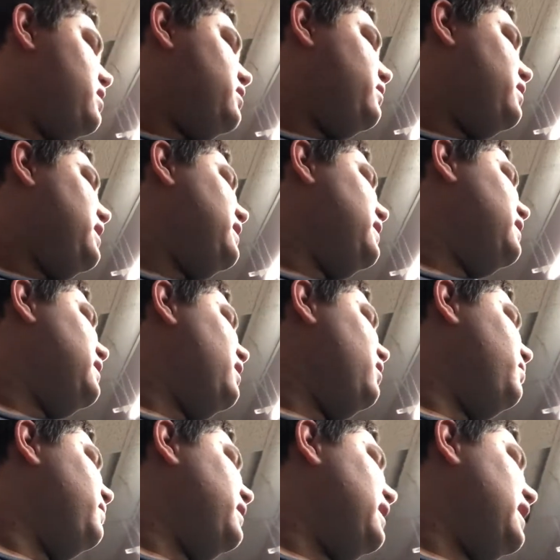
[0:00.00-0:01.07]
This is another
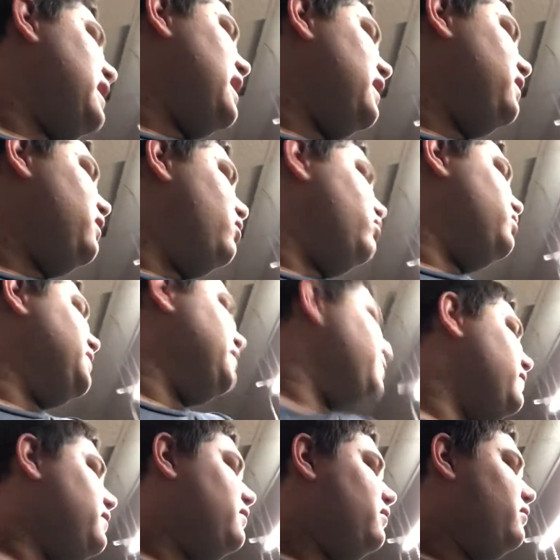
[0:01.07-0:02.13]
plant I got at Logee's.
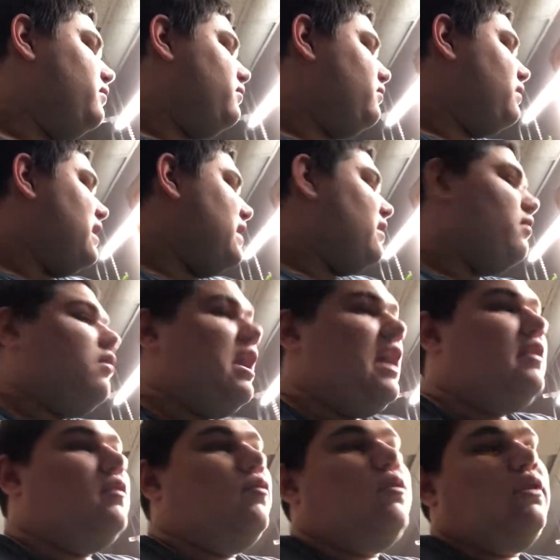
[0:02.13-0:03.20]
It's a, like,
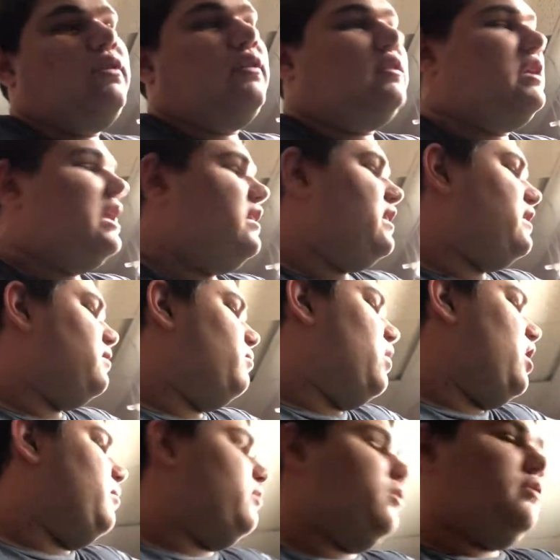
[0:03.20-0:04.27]
and the words of J- their
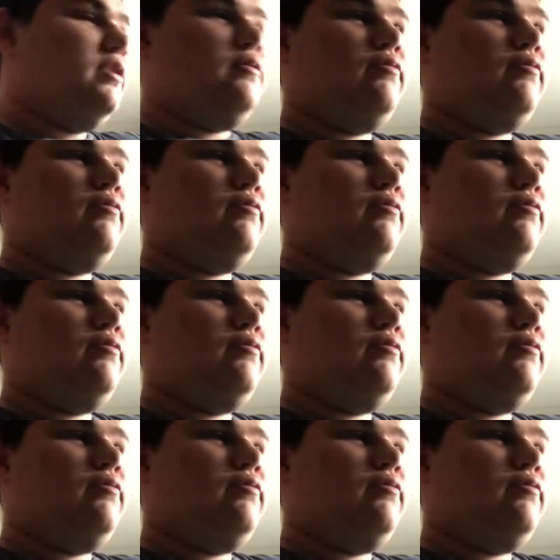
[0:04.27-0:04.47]
marbles is